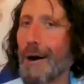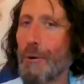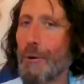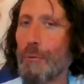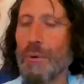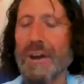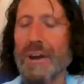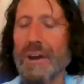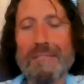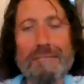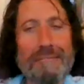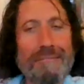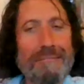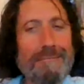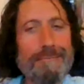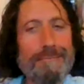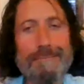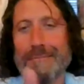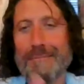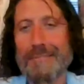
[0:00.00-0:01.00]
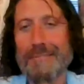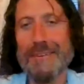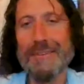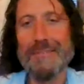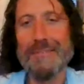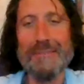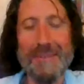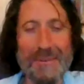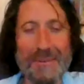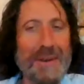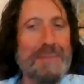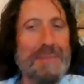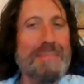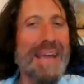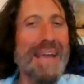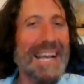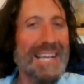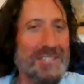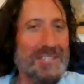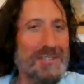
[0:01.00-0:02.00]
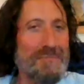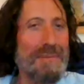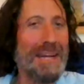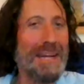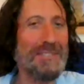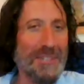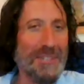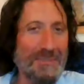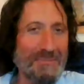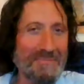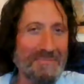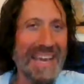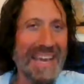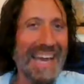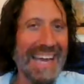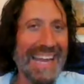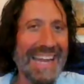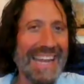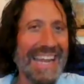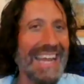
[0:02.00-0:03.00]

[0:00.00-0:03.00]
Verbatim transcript: we're gonna we're gonna make it special, and